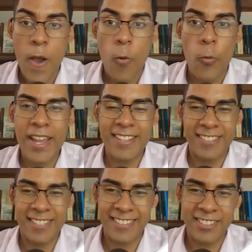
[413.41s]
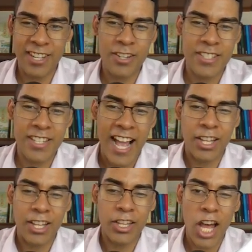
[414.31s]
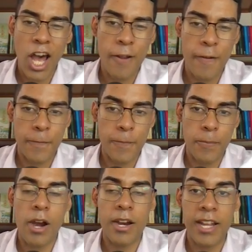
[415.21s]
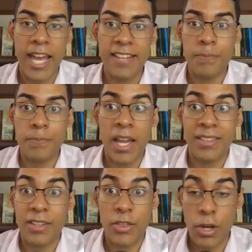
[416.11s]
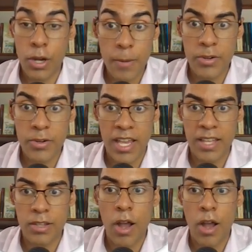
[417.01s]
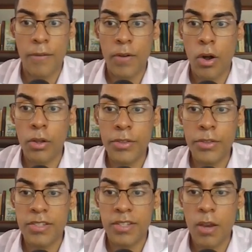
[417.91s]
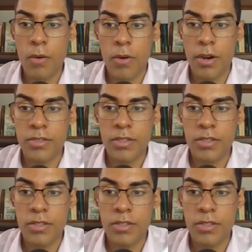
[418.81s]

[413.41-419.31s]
We can see that there's a lot of market that 30% of all these keywords,